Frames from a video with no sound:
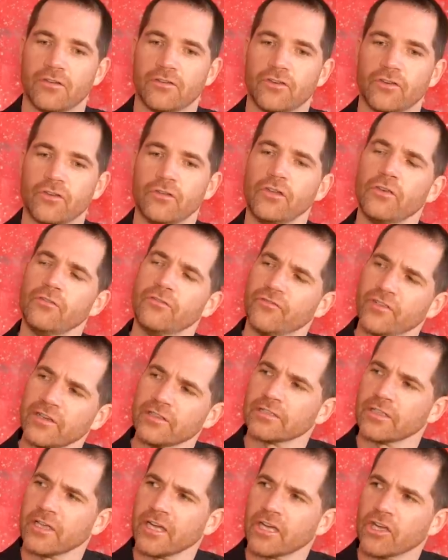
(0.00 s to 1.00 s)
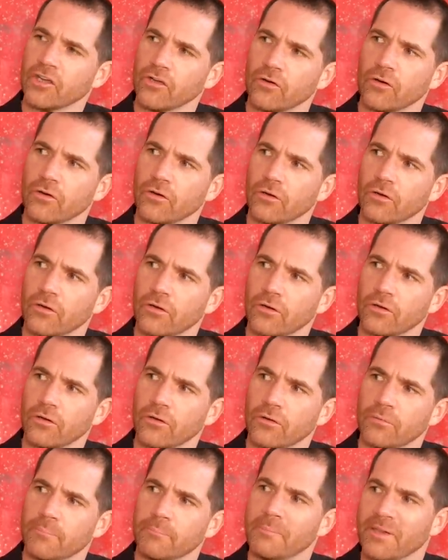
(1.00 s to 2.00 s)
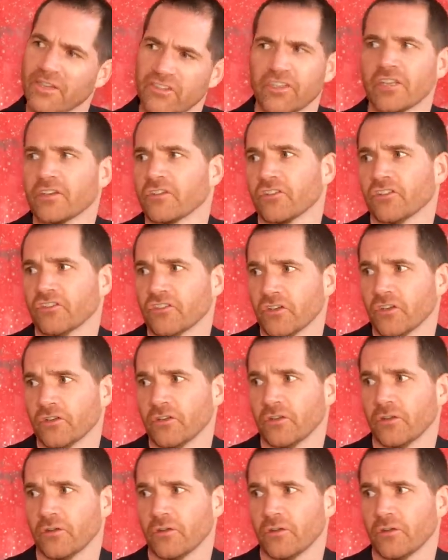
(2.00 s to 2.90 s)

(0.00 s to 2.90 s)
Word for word: Do you feel like you're misunderstood?